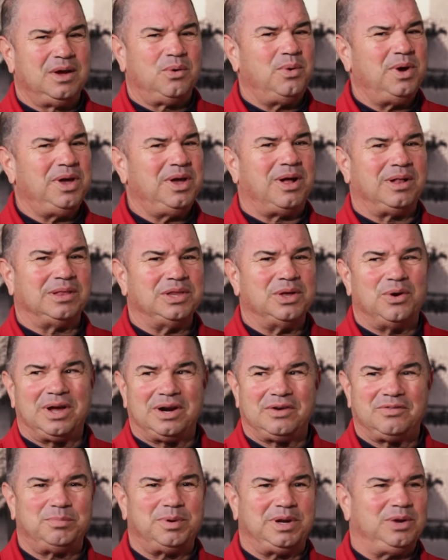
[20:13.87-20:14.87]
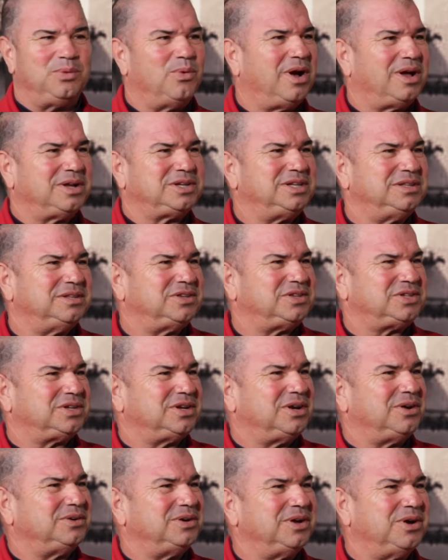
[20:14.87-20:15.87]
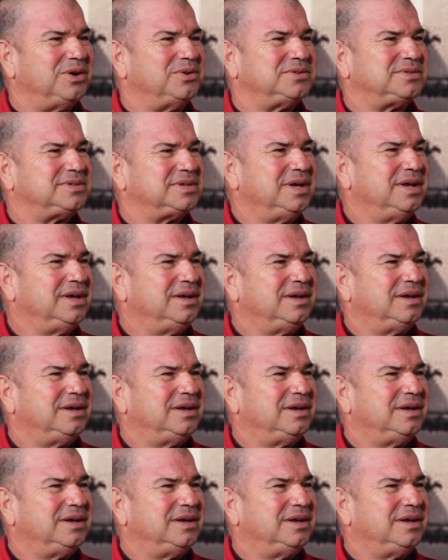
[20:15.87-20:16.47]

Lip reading: We all know it. Everybody watching this show knows